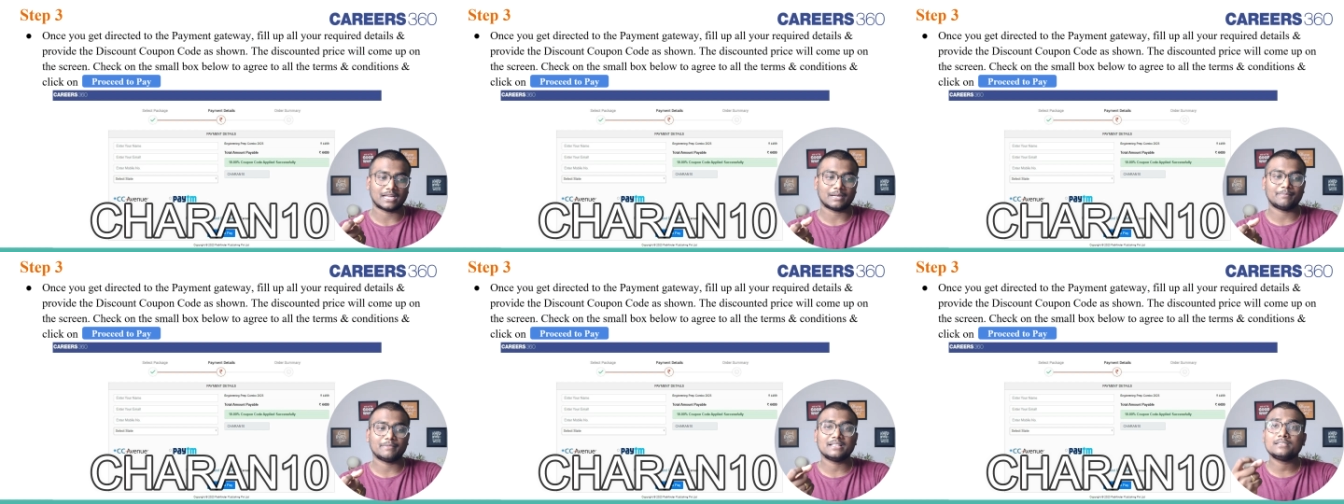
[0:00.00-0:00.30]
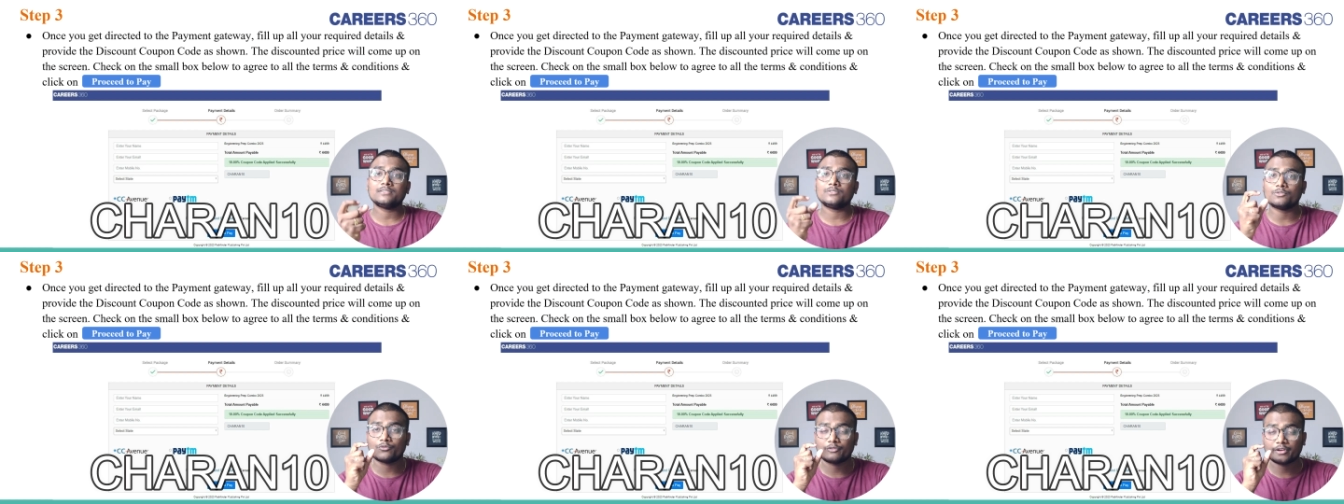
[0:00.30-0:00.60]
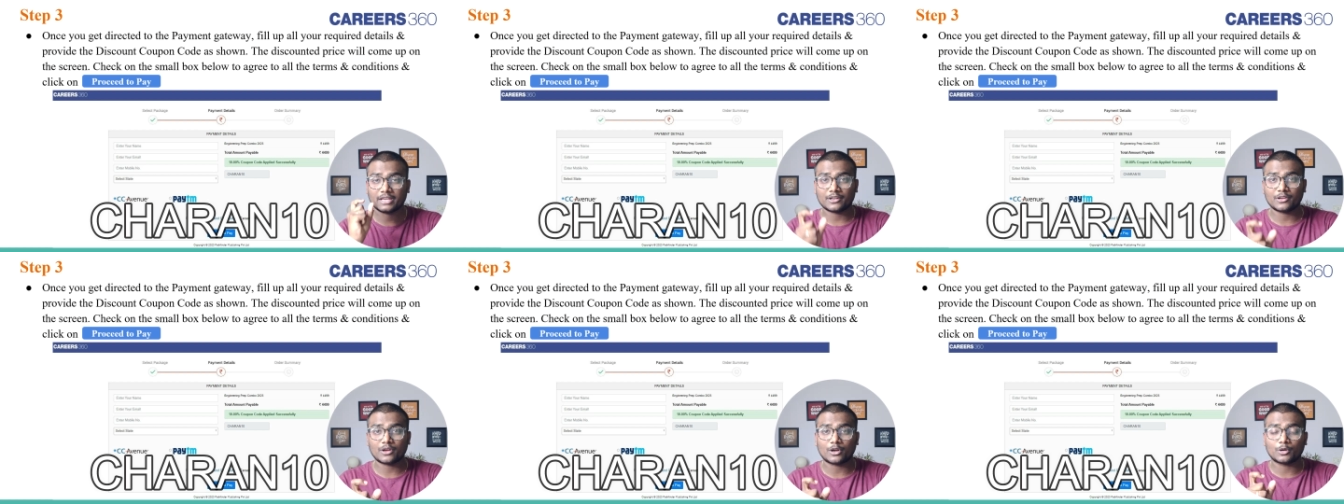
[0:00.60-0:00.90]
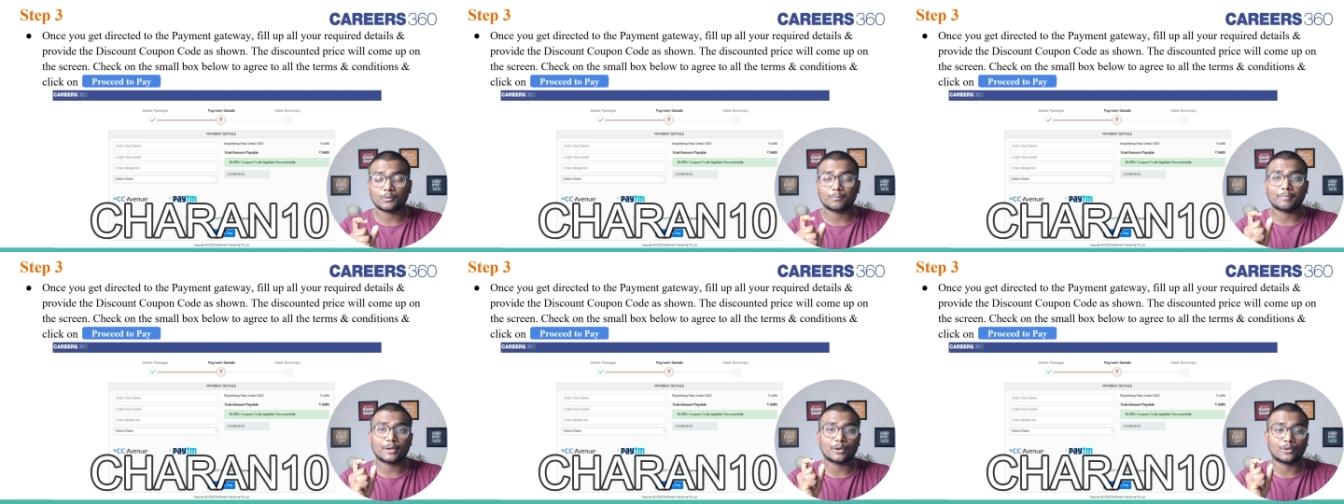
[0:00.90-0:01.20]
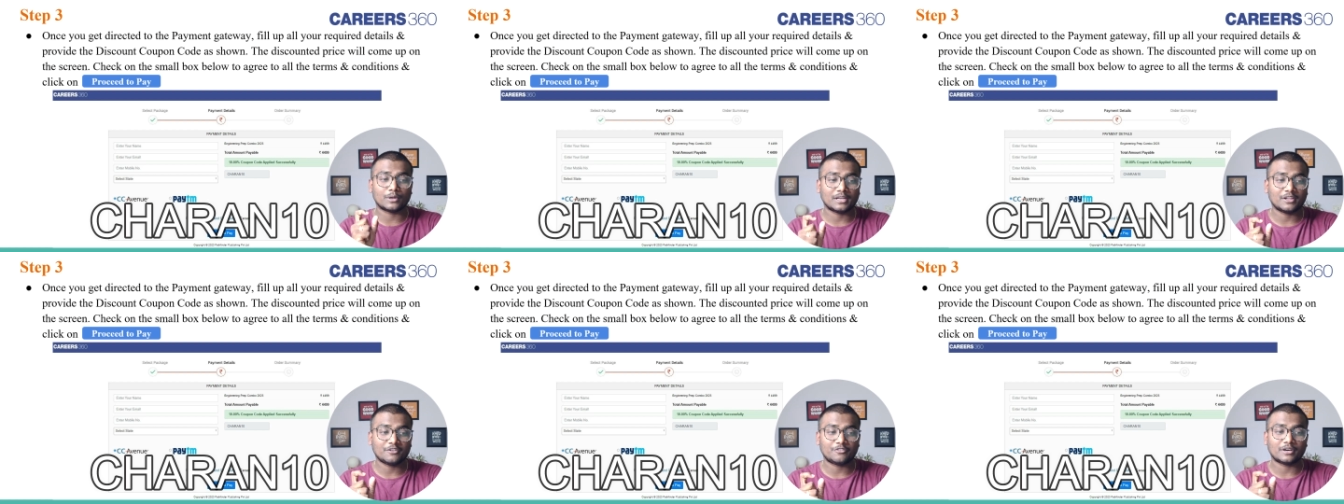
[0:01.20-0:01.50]
That means where you have to pay
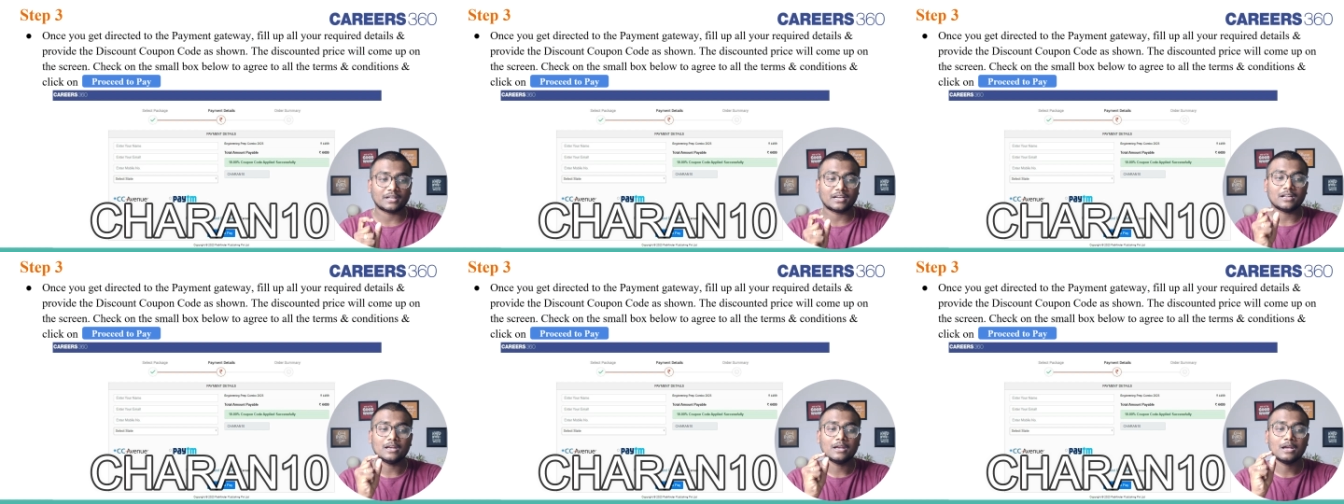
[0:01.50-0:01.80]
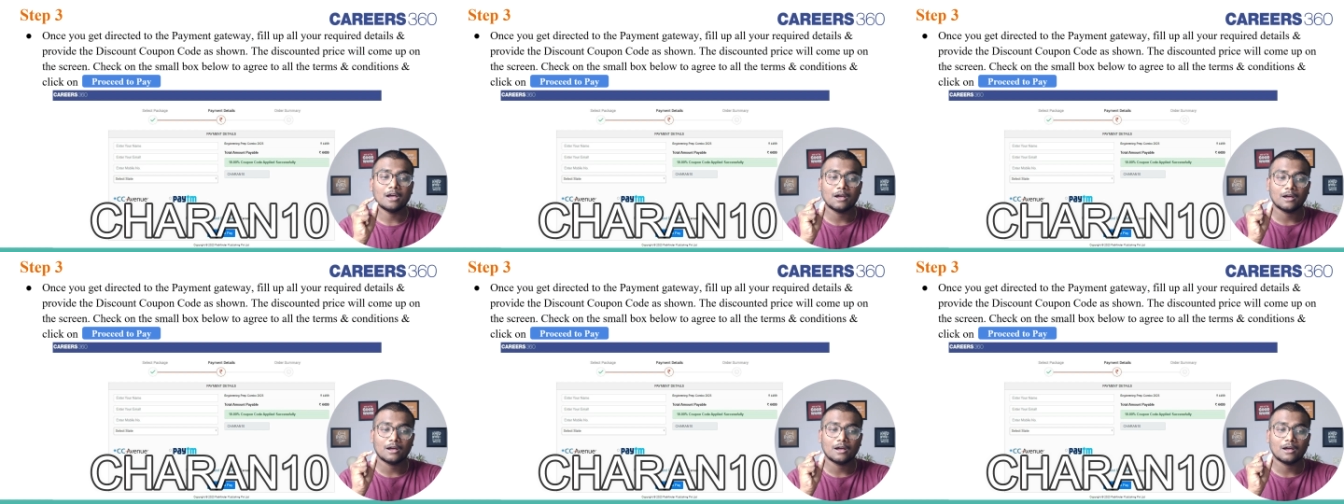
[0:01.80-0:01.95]
only for